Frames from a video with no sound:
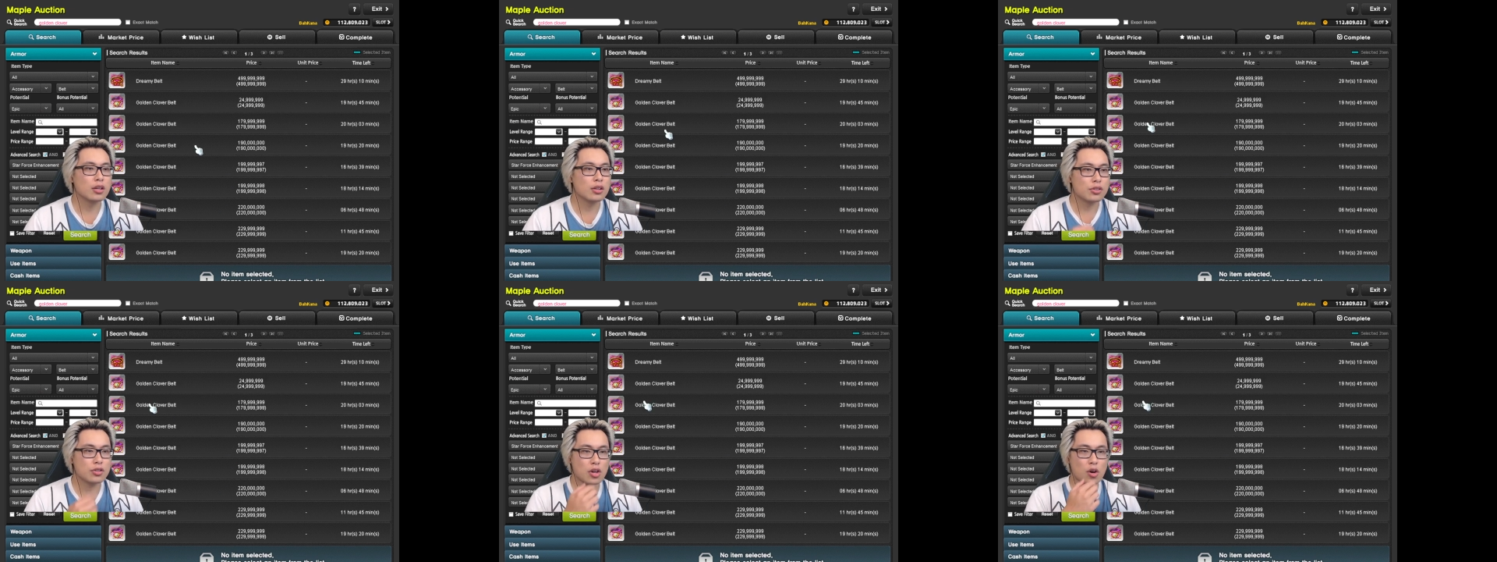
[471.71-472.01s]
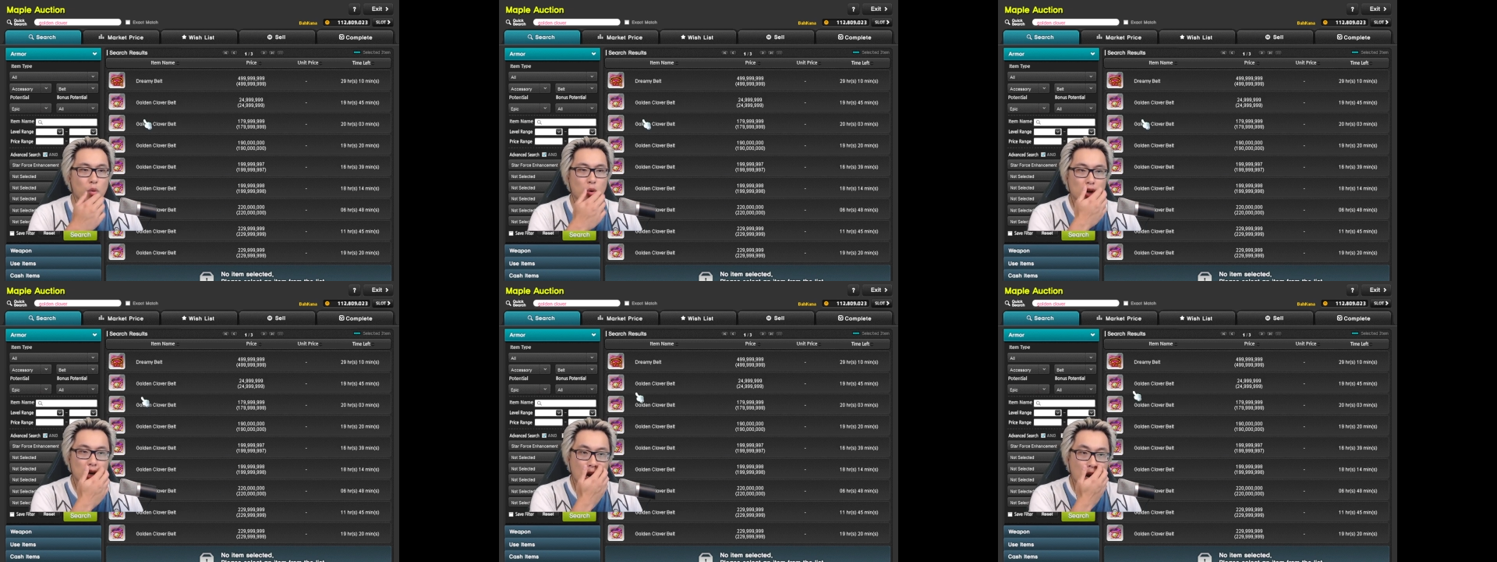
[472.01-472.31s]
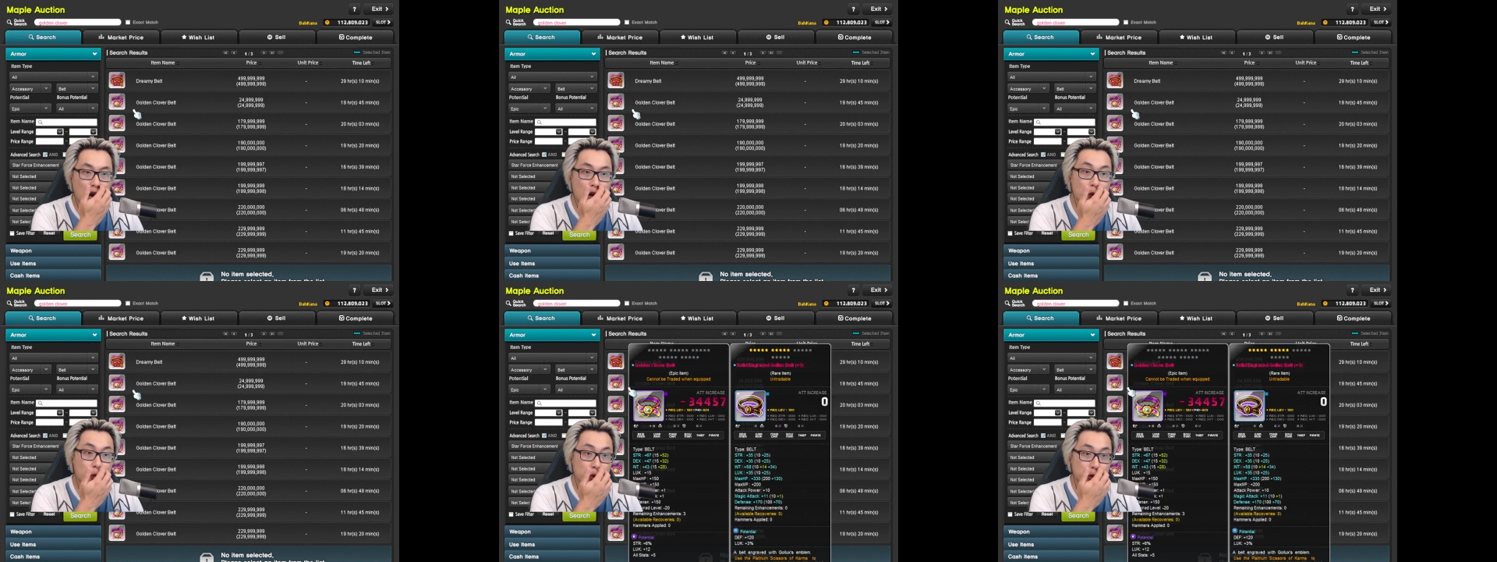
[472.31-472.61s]
So what
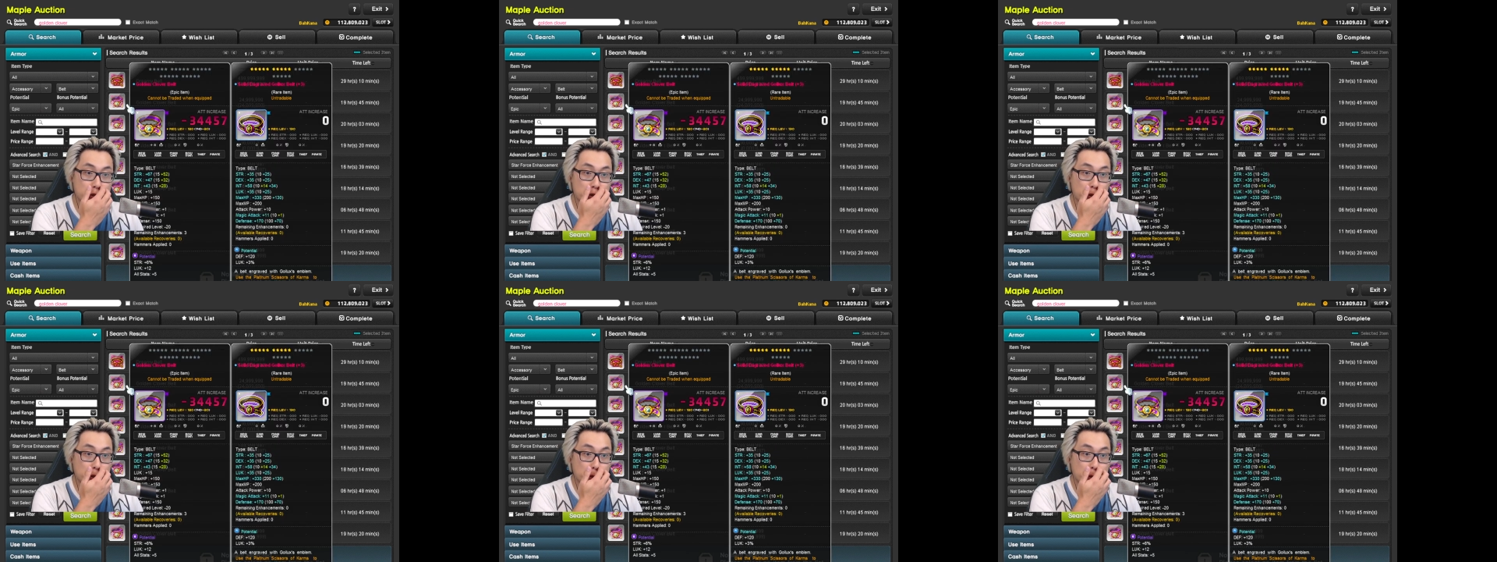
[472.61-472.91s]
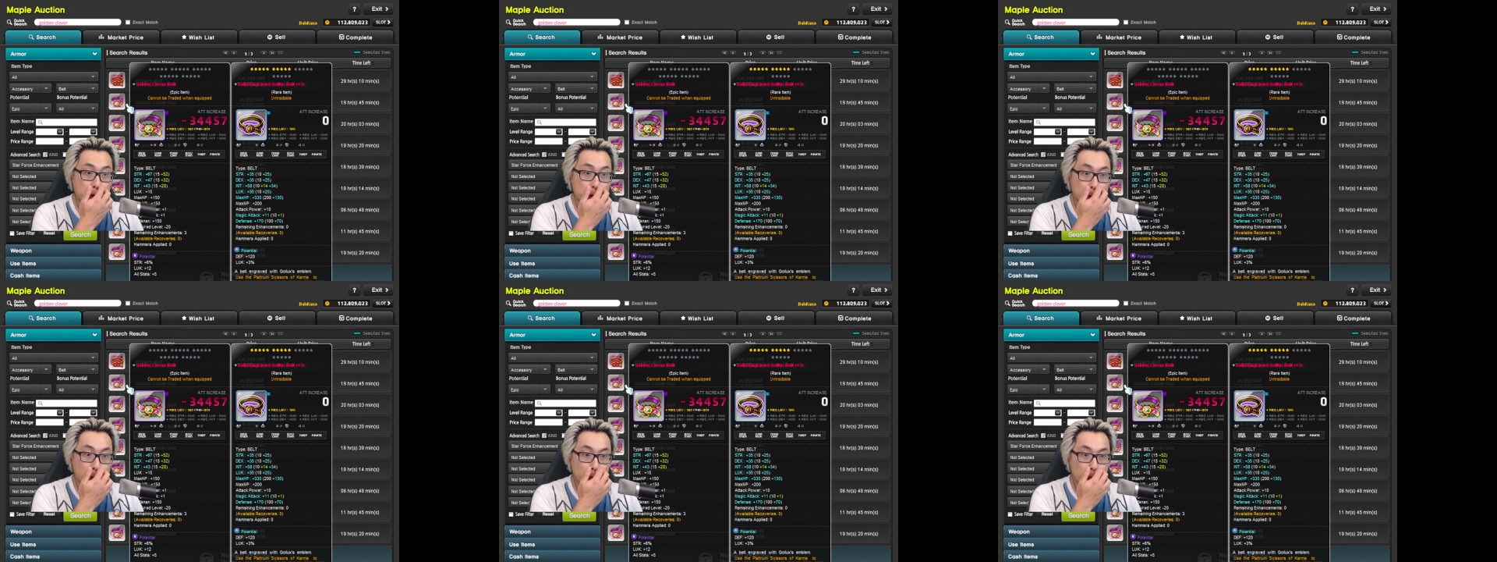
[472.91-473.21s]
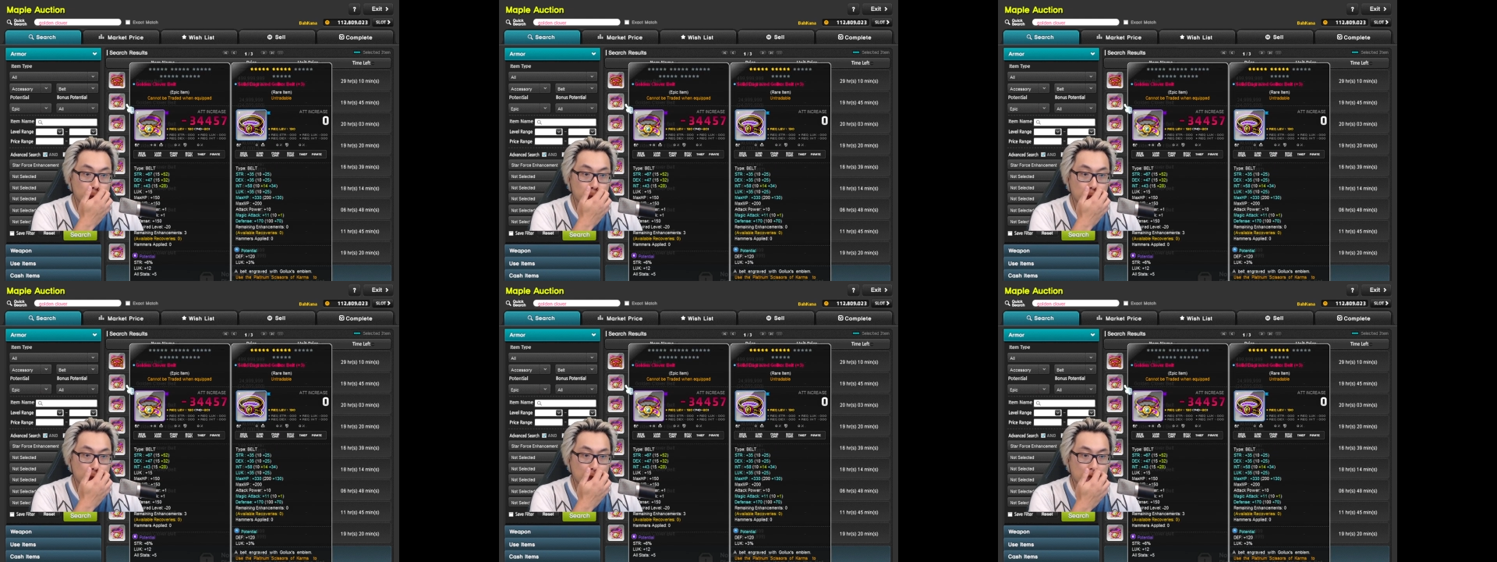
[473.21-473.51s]
I would do
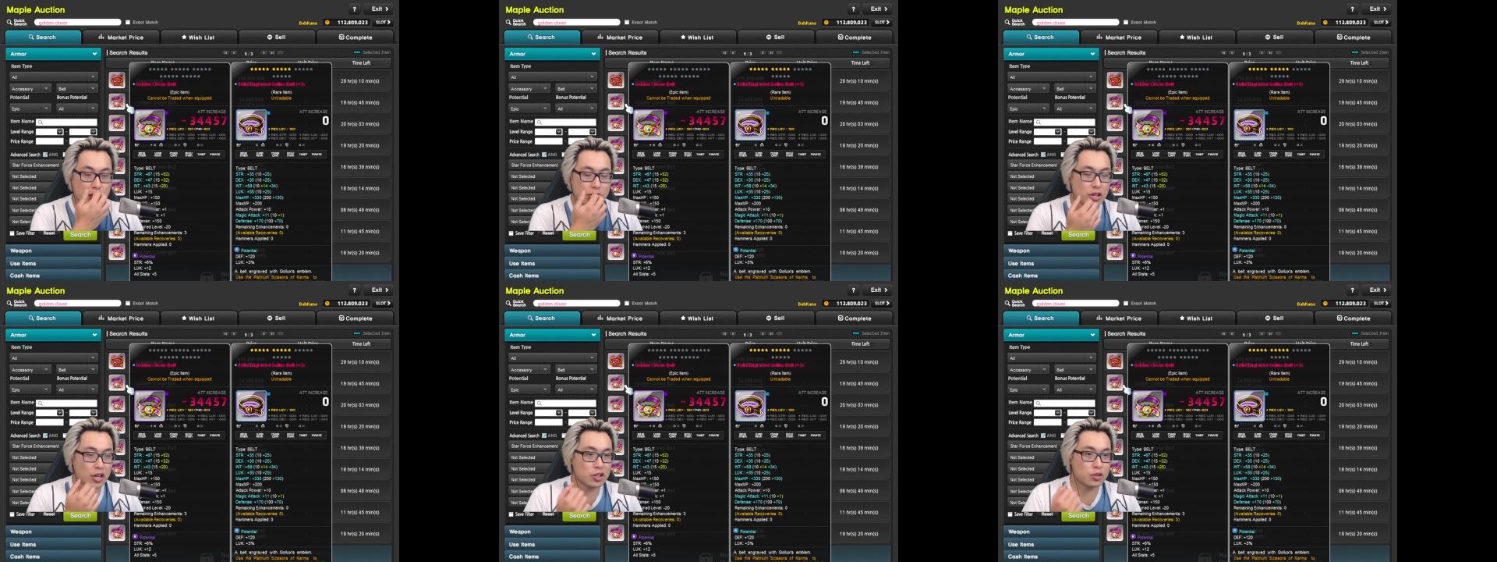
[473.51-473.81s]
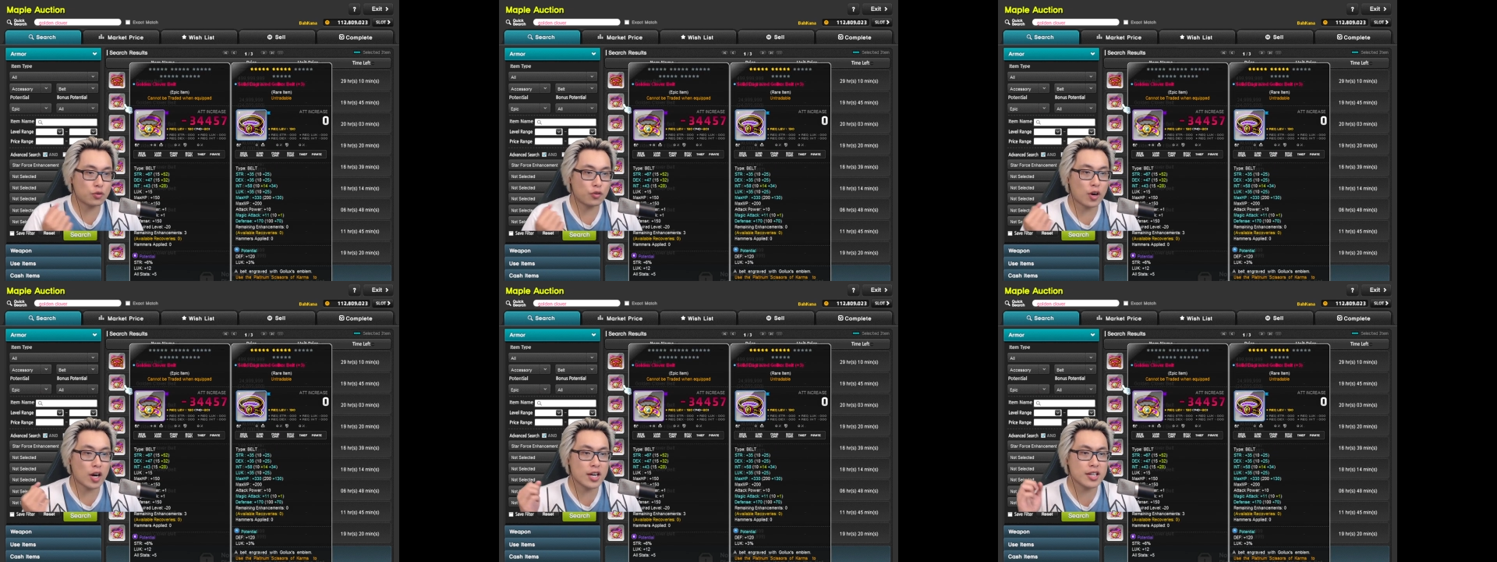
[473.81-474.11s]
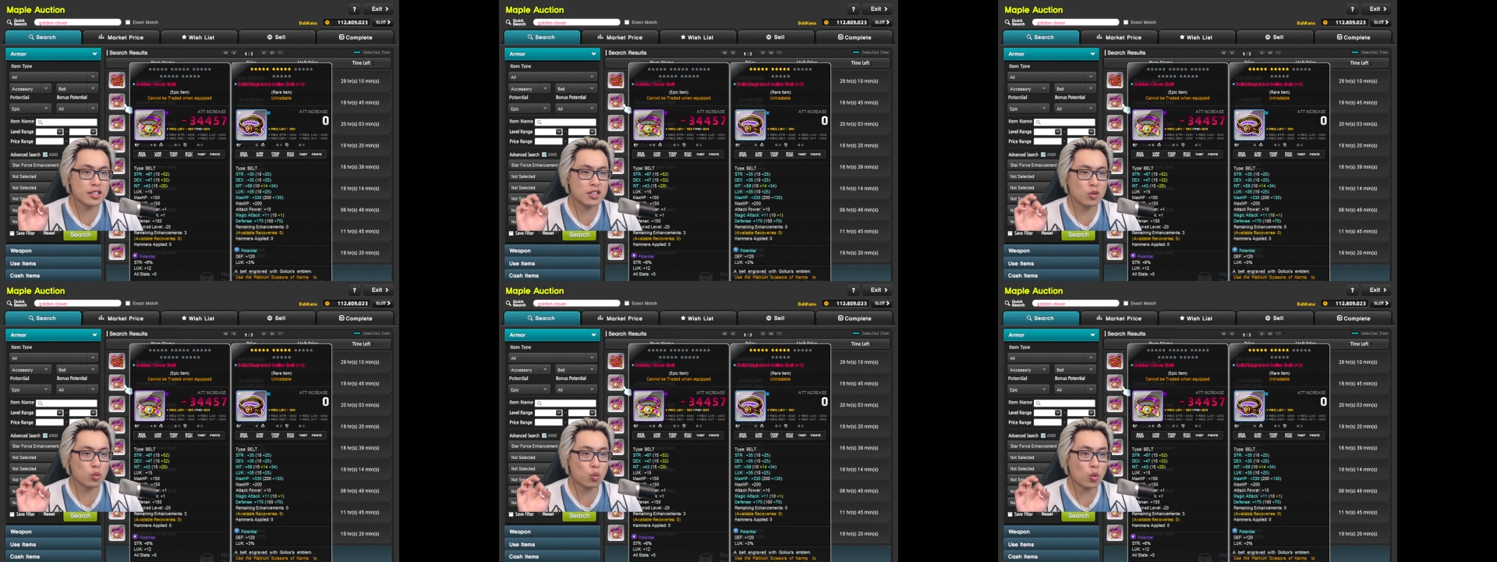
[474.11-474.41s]
is I'd
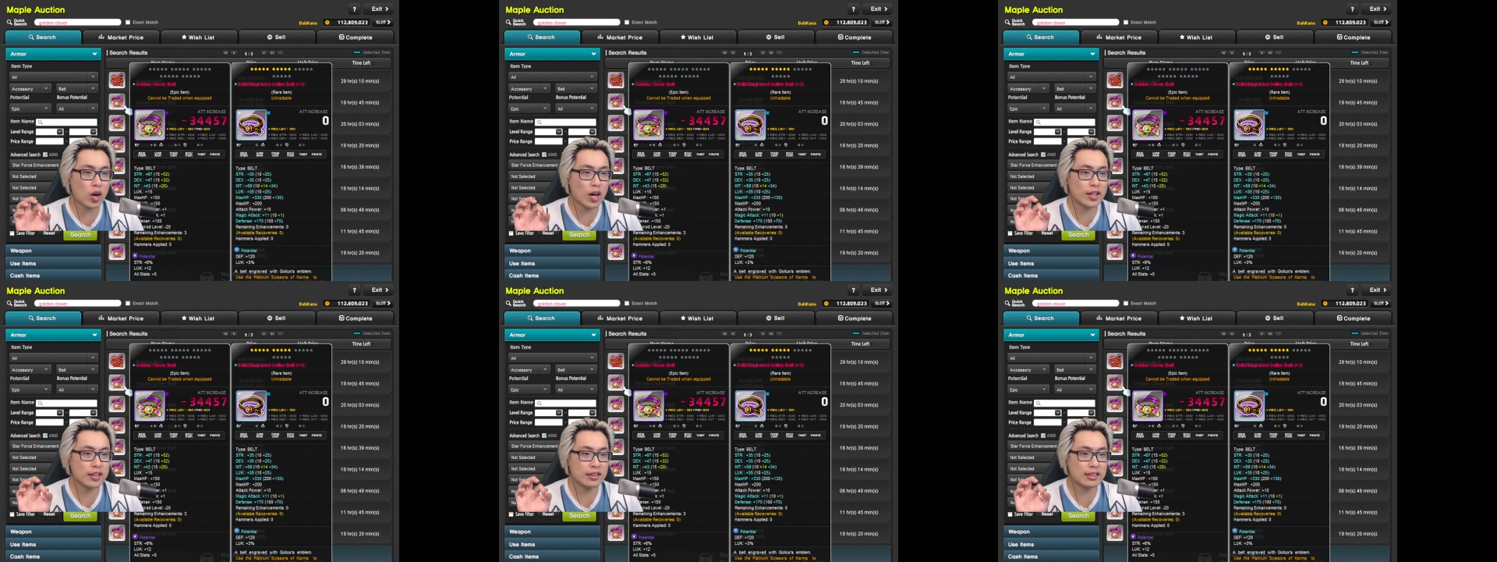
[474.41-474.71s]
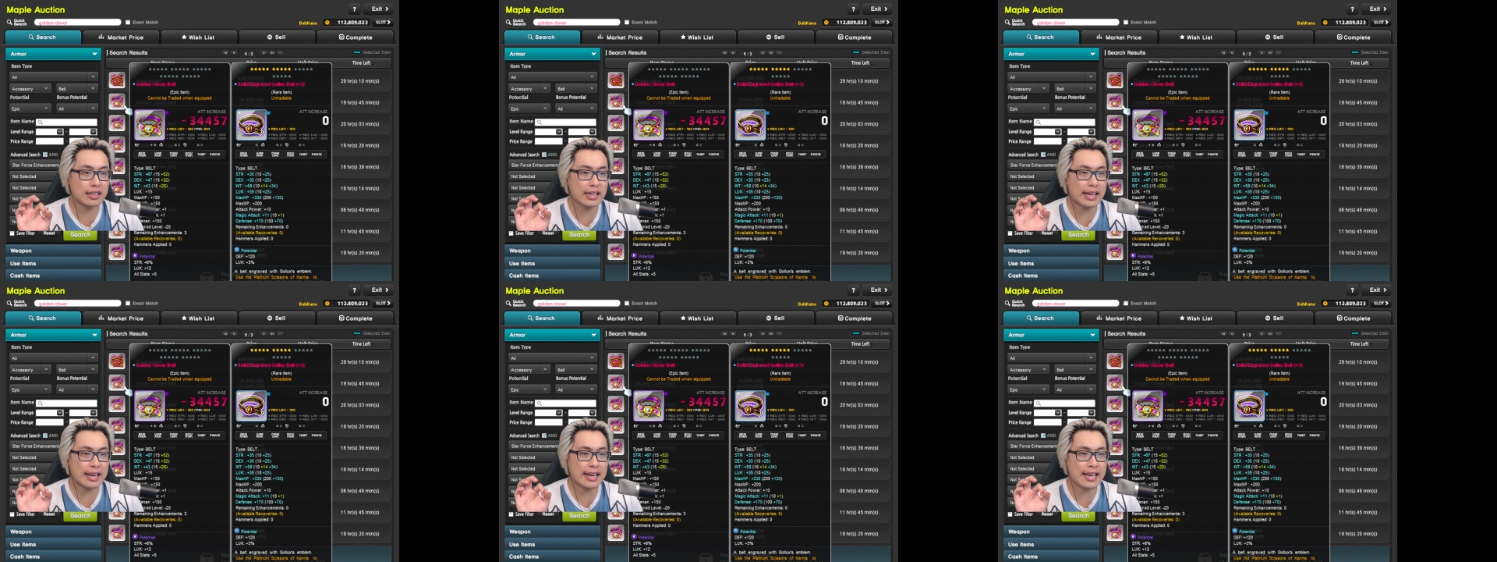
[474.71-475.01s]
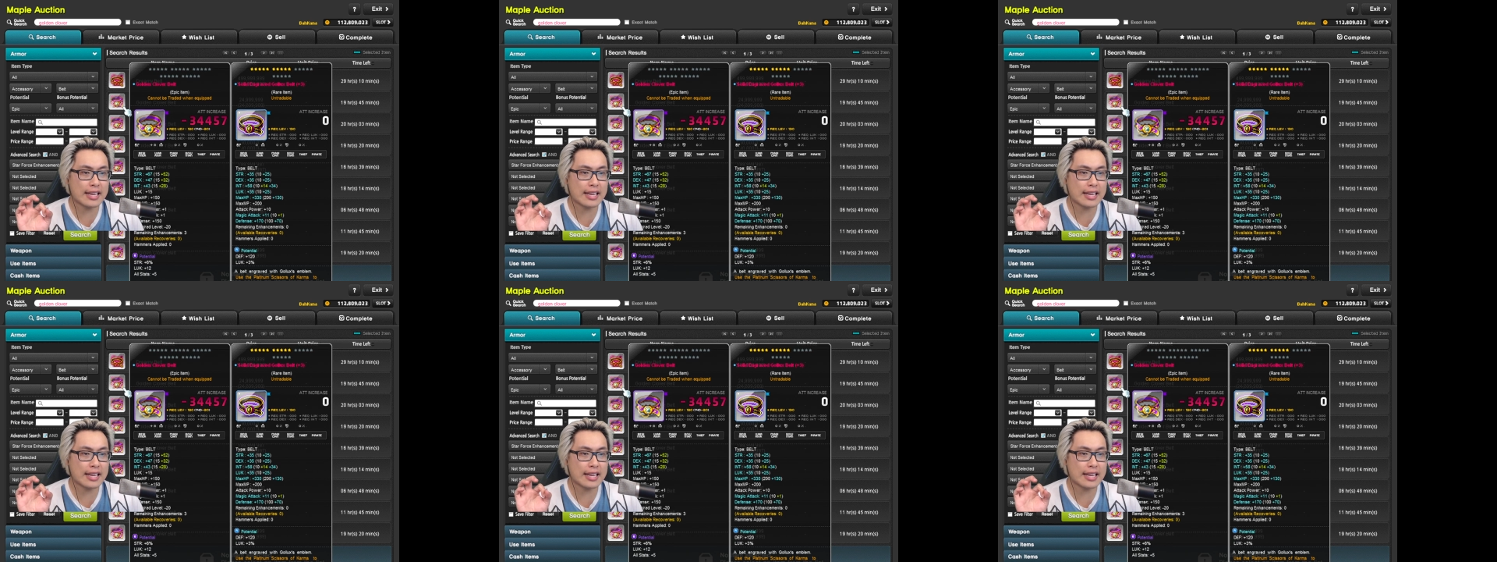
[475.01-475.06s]
find the one that